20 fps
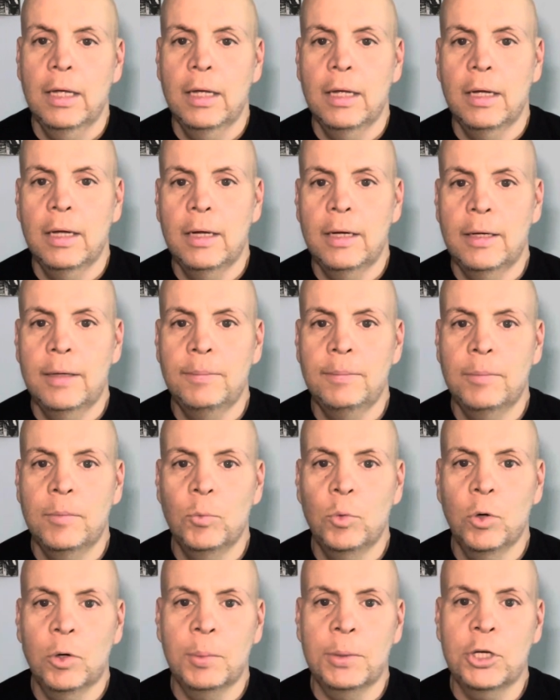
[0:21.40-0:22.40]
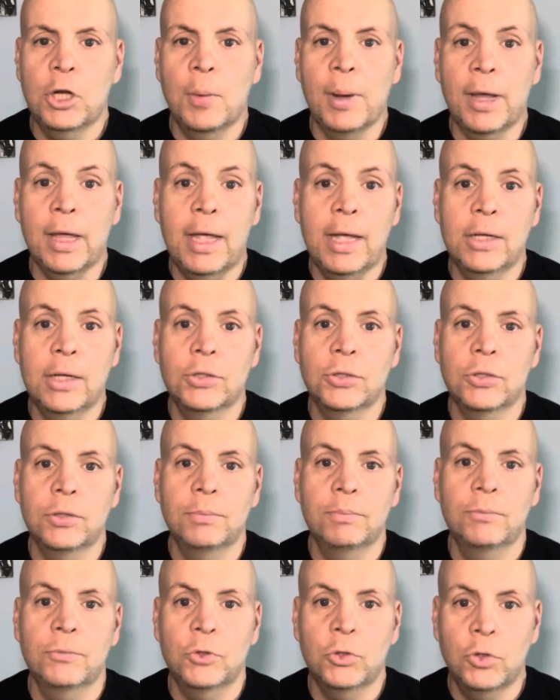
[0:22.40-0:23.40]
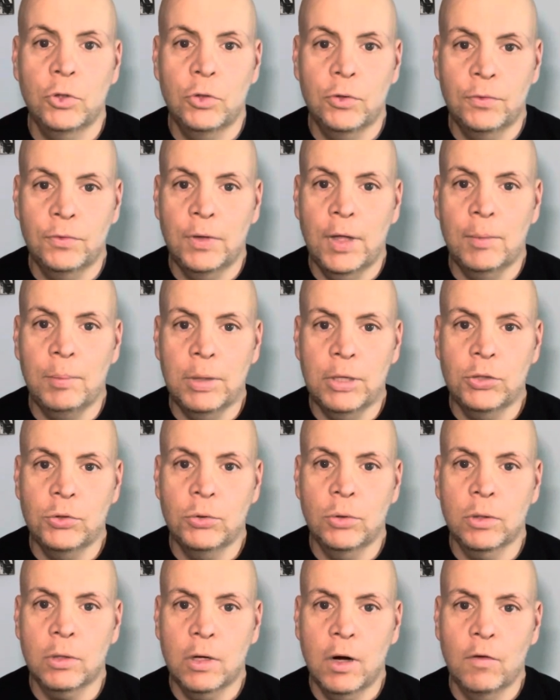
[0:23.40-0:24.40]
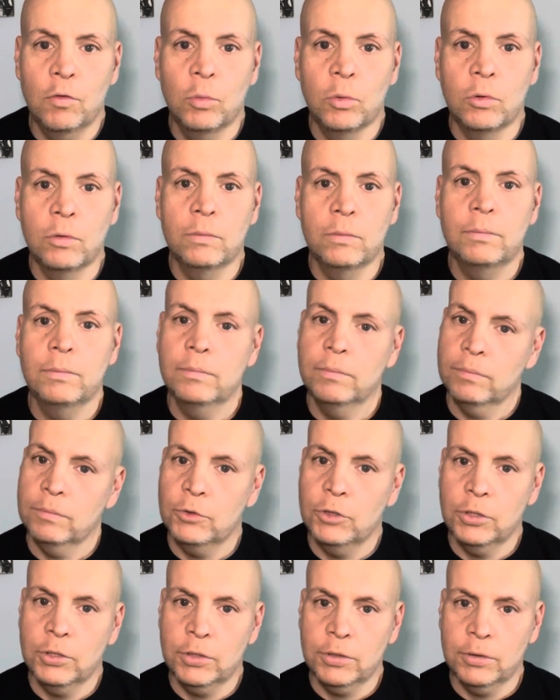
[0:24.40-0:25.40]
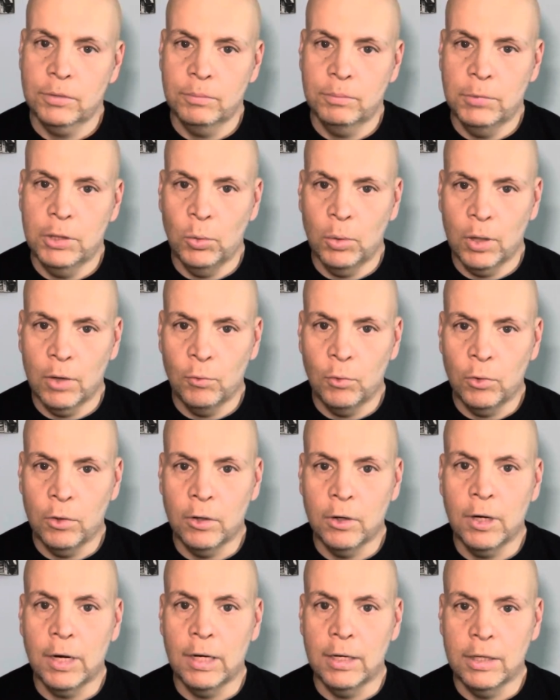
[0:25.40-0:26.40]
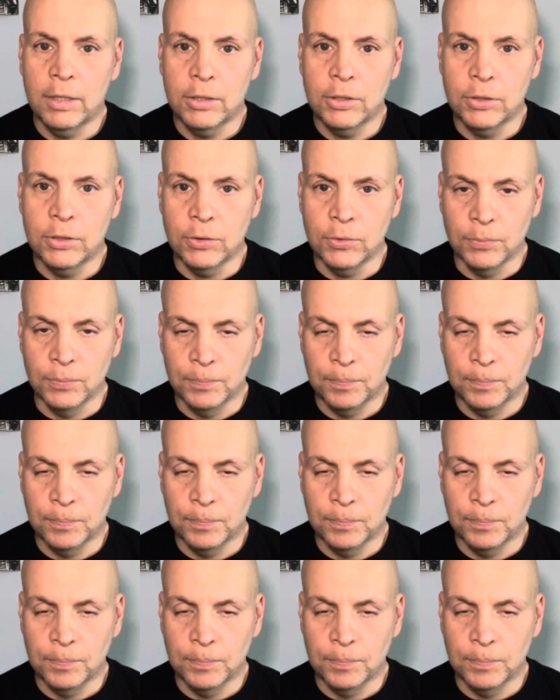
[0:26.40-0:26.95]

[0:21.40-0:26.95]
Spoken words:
we're going to talk about cancer, so if that makes you uncomfortable, just be aware of what you're getting into.